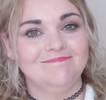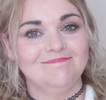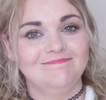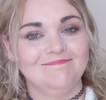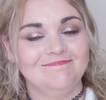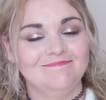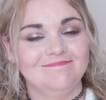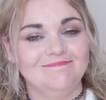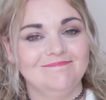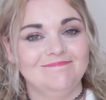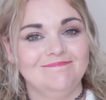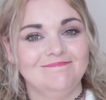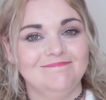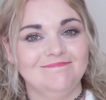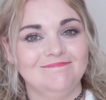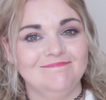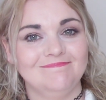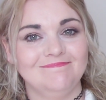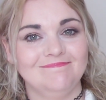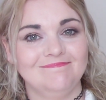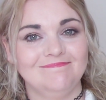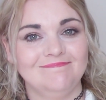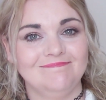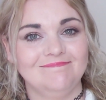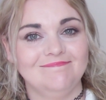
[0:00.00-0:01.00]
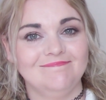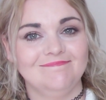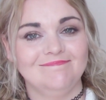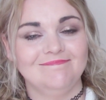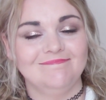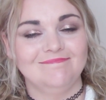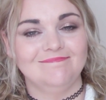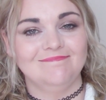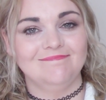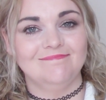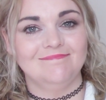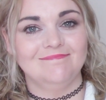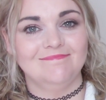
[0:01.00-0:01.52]

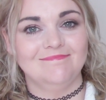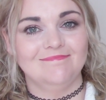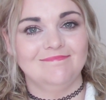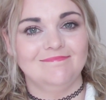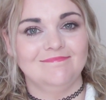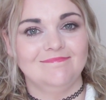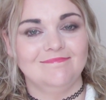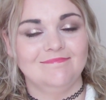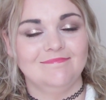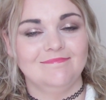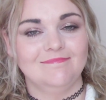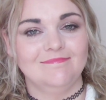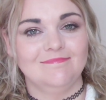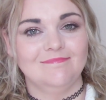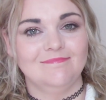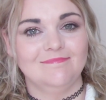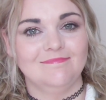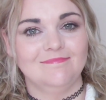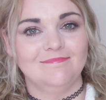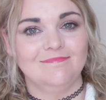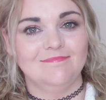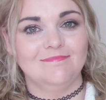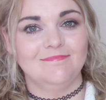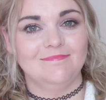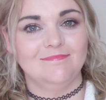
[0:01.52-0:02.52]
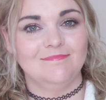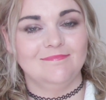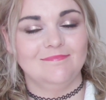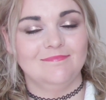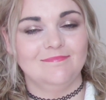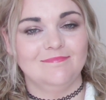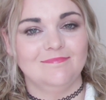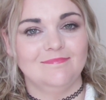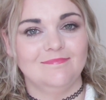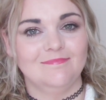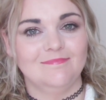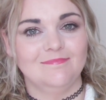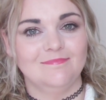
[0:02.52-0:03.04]

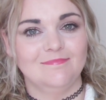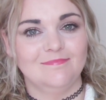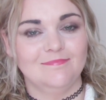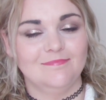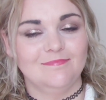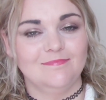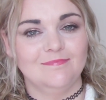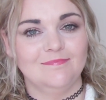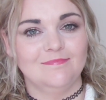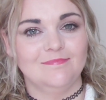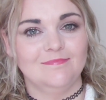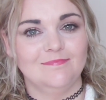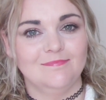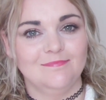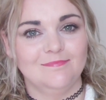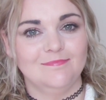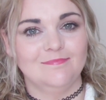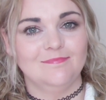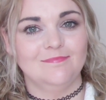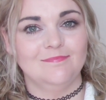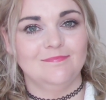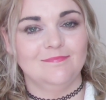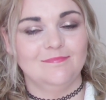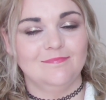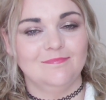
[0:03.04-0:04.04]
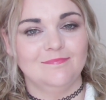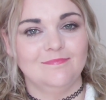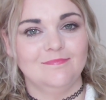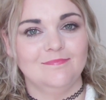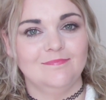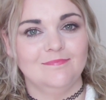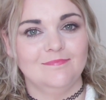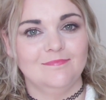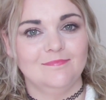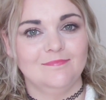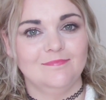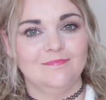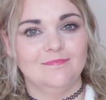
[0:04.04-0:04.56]

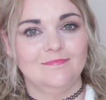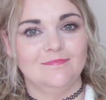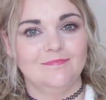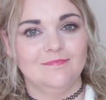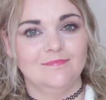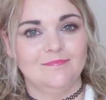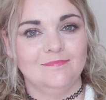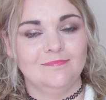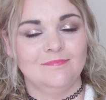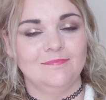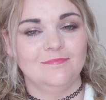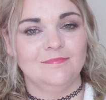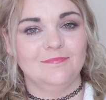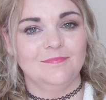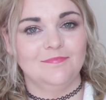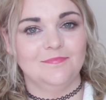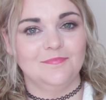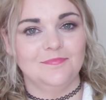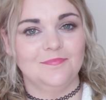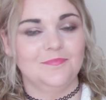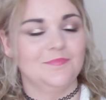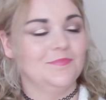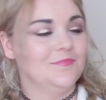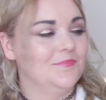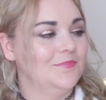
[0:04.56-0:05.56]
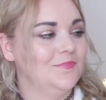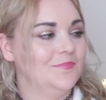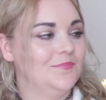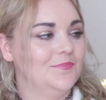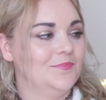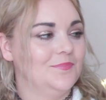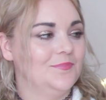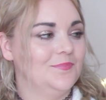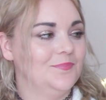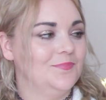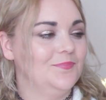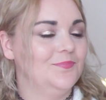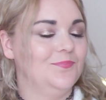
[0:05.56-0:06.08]

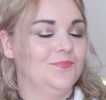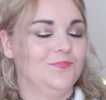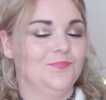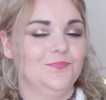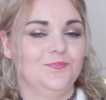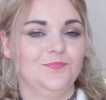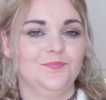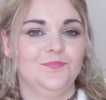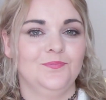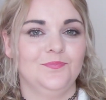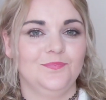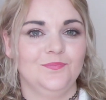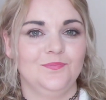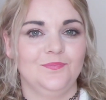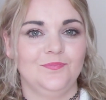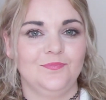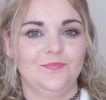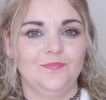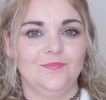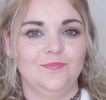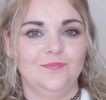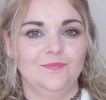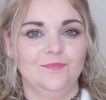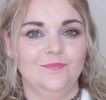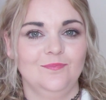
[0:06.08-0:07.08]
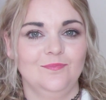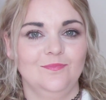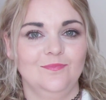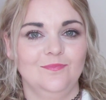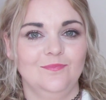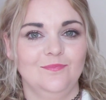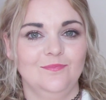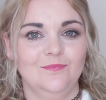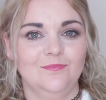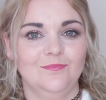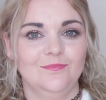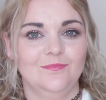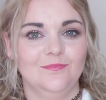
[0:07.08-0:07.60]

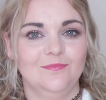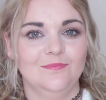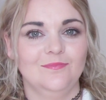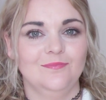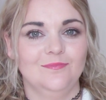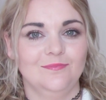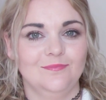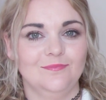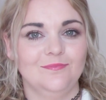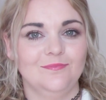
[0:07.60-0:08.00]
[no speech]